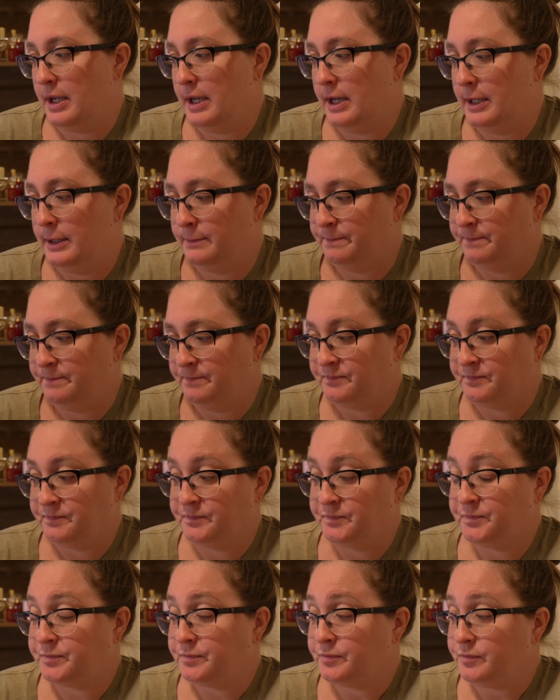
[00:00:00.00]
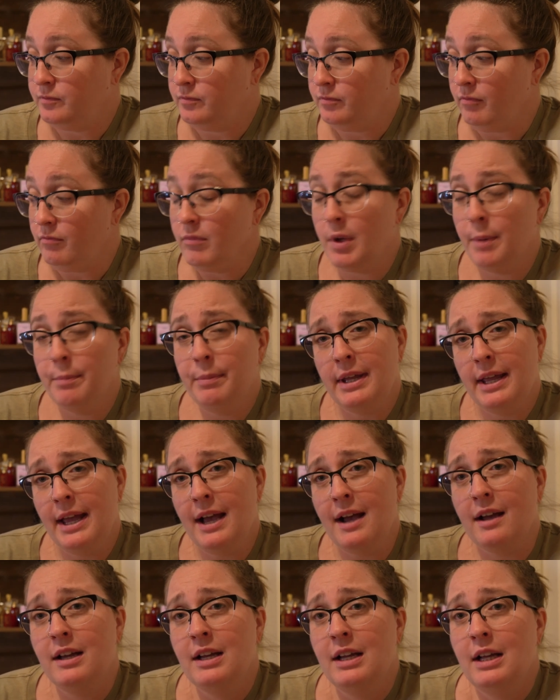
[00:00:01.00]
But
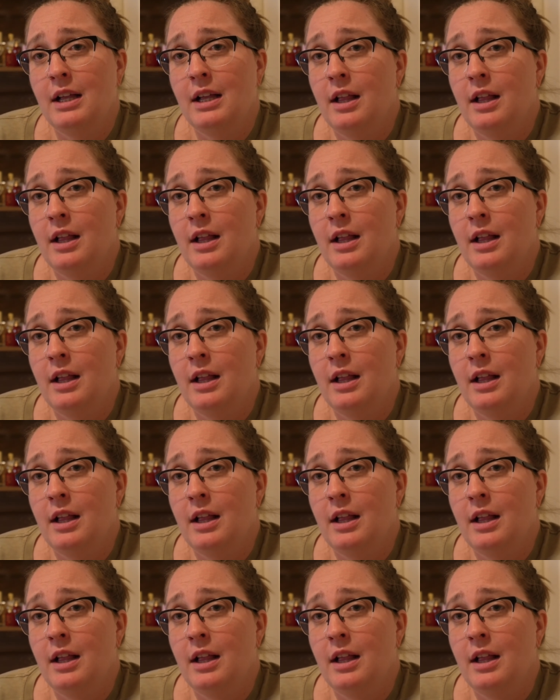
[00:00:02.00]
yeah,